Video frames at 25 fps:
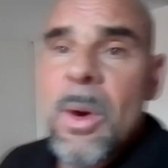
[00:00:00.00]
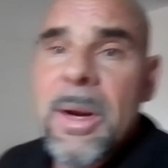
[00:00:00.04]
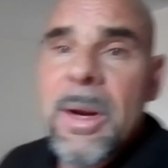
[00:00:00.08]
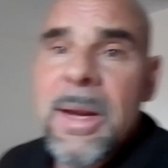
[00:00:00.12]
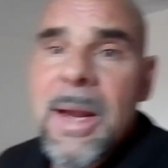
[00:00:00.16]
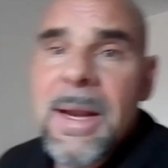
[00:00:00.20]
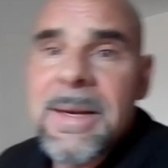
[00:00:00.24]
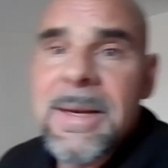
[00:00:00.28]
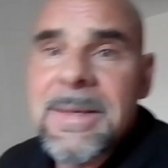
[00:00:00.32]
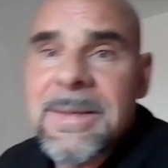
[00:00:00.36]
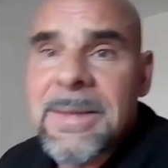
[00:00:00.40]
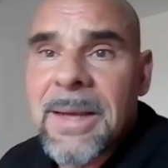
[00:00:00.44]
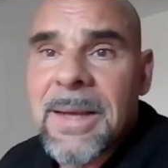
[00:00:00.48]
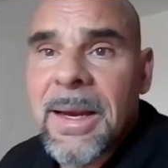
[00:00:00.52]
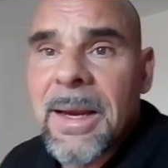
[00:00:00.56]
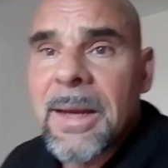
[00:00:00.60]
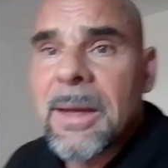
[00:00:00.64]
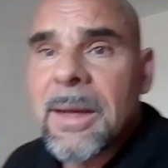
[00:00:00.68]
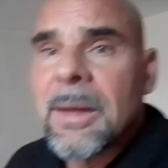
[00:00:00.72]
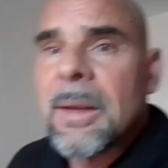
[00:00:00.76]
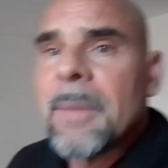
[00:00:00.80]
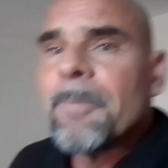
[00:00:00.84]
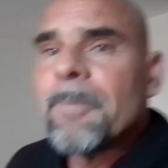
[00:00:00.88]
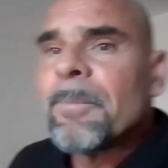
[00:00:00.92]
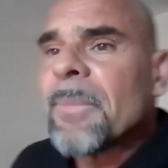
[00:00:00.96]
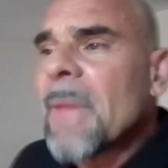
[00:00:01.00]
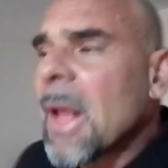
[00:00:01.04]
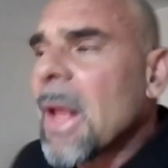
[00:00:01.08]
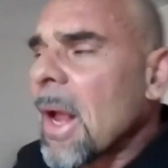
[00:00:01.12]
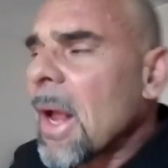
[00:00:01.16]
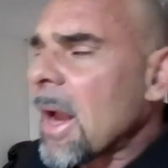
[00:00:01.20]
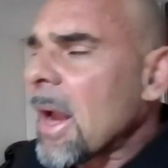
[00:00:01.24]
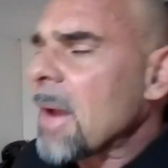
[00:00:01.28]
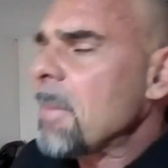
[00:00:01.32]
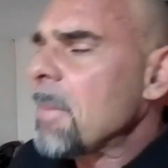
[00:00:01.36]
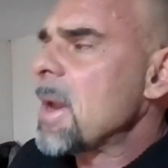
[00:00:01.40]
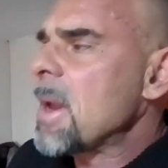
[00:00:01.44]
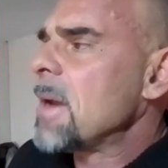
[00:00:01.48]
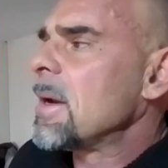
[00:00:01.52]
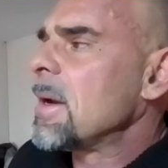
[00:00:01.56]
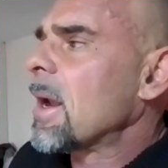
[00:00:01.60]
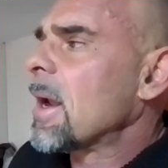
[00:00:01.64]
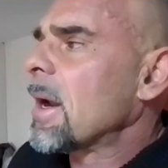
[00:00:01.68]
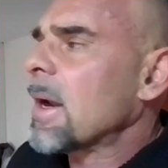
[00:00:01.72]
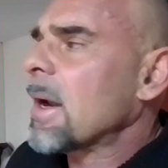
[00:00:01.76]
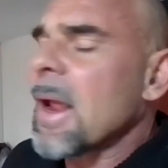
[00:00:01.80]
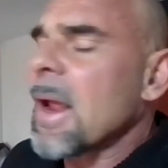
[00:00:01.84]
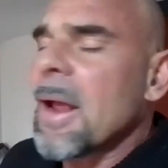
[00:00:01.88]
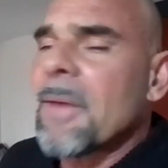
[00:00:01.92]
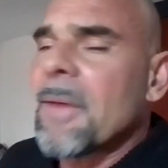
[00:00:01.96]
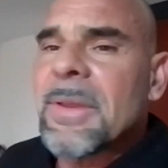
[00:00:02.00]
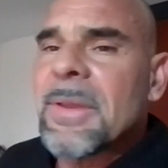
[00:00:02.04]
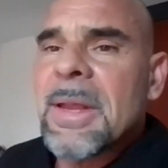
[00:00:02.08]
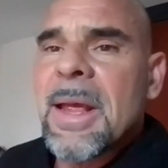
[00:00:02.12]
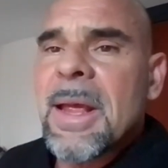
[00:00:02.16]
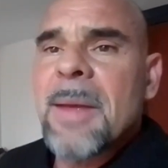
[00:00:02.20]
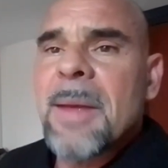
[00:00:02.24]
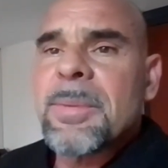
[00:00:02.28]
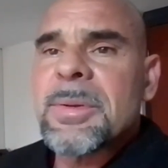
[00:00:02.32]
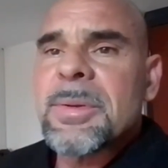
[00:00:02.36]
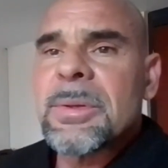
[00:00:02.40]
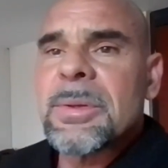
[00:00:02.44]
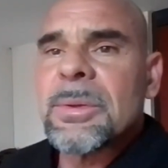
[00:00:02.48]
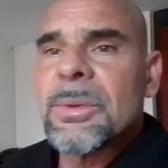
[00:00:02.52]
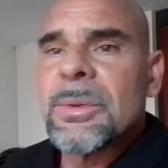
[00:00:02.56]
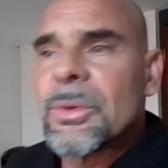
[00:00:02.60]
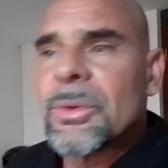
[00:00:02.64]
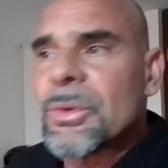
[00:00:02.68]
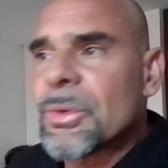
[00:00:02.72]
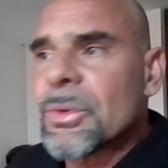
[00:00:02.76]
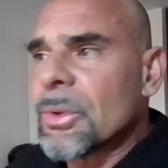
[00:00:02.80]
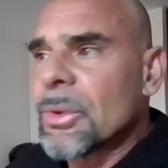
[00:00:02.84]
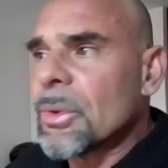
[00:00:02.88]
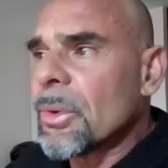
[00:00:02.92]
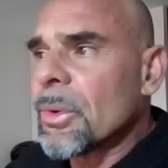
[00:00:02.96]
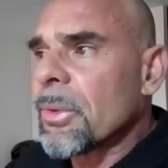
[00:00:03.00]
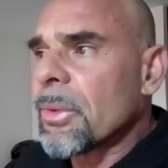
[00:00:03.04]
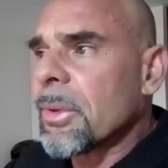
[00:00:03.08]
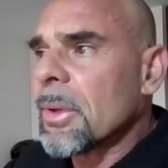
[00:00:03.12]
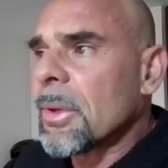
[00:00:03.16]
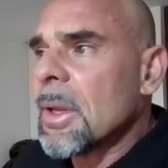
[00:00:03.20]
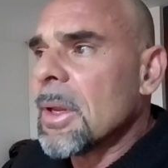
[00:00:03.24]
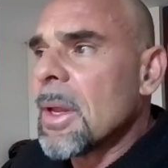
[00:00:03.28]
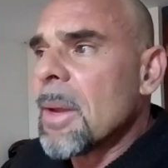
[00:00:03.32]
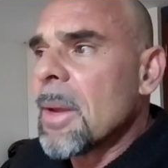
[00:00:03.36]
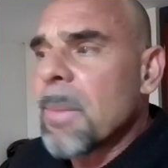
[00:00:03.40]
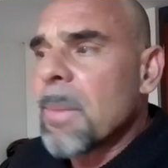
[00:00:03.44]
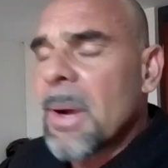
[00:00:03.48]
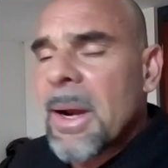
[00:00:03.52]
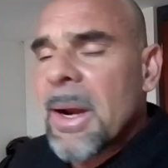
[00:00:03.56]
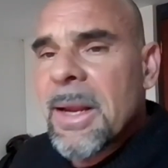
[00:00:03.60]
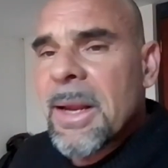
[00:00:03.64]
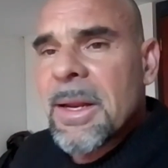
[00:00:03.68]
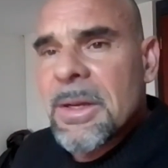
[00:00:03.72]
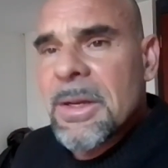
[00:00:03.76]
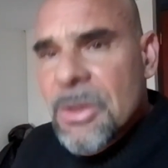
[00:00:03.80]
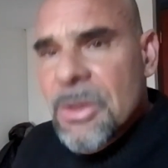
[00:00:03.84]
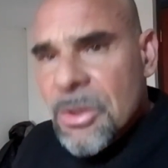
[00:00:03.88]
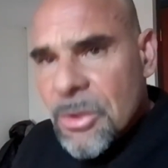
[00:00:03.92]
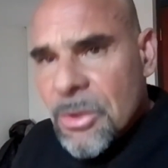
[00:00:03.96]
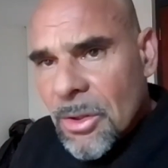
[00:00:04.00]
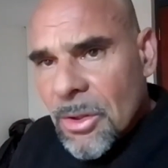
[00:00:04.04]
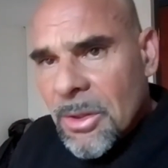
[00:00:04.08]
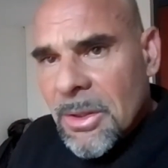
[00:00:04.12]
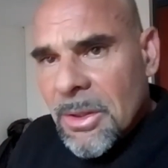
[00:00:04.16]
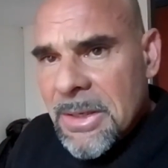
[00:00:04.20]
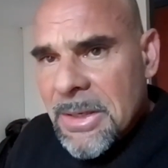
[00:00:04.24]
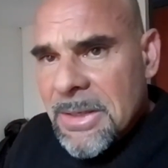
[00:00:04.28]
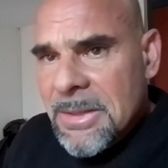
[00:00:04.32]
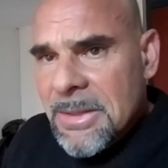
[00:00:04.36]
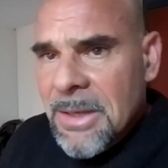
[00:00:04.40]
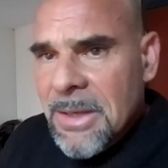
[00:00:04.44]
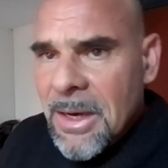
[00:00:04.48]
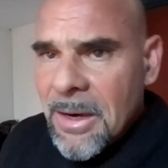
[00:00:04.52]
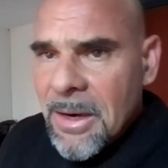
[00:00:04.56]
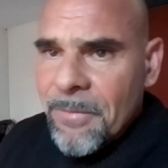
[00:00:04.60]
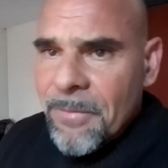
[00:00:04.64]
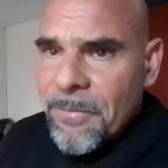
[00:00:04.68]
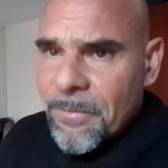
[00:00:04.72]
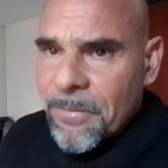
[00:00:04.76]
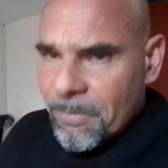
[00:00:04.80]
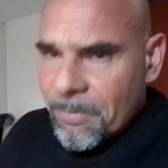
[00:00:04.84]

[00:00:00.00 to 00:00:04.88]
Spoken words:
why I say I may not have the absolute truth, but I can certainly say